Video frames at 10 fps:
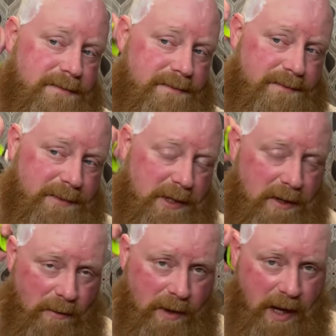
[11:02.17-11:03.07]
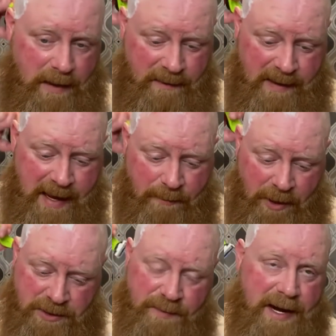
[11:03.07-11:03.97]
you know, cutting that
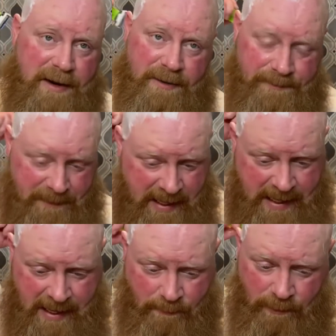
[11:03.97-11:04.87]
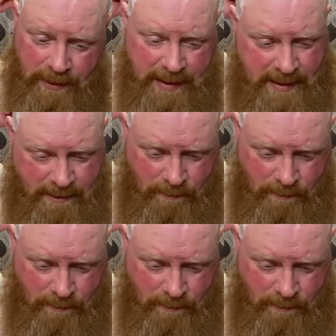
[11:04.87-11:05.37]
much better, I don't